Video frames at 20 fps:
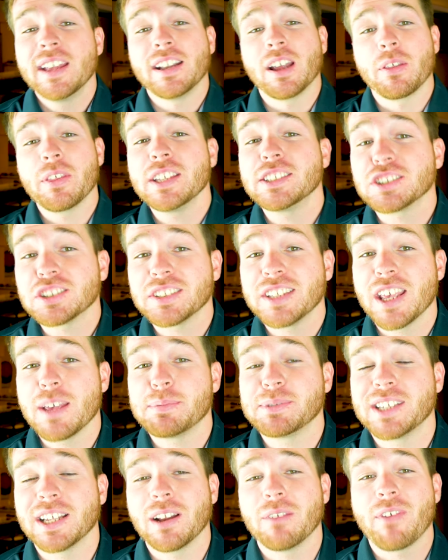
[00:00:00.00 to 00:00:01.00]
Now, these are
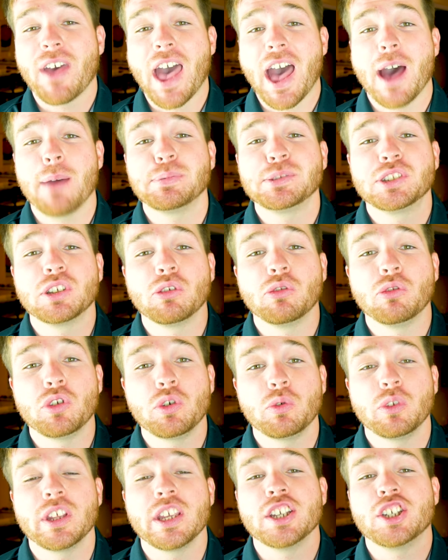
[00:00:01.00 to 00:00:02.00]
tips that have
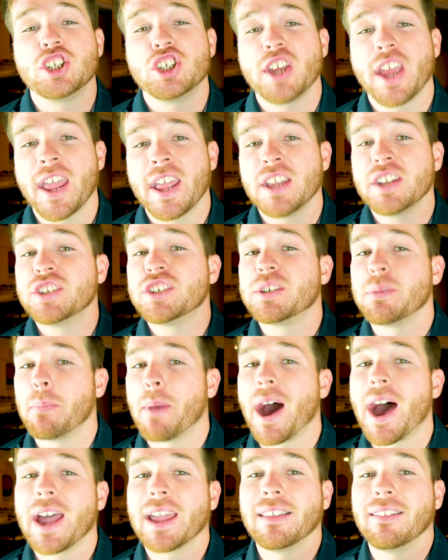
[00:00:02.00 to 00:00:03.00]
absolutely changed
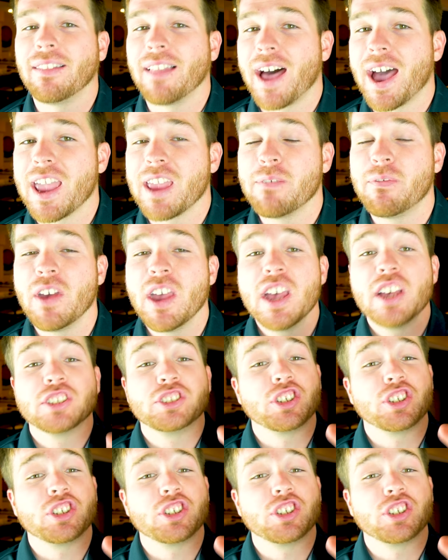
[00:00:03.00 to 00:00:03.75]
my life.